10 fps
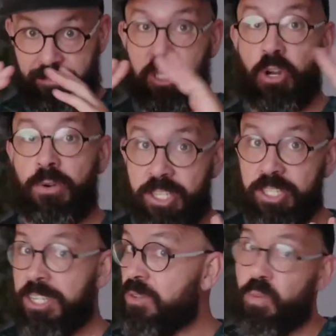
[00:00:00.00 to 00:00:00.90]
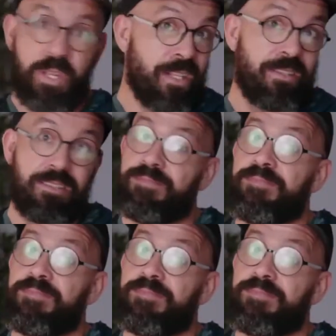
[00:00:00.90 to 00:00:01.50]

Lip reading: the original will